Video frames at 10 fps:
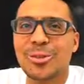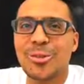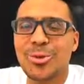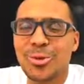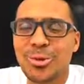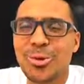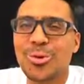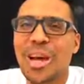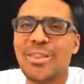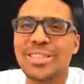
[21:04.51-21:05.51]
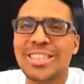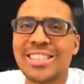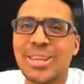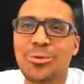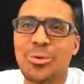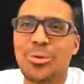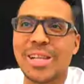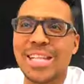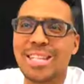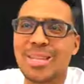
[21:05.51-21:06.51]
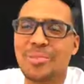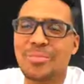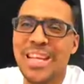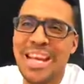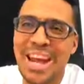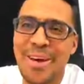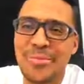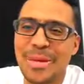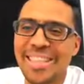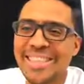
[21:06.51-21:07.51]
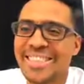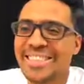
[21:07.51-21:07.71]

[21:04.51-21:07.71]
so you too have a successful relationship. Take care, everybody.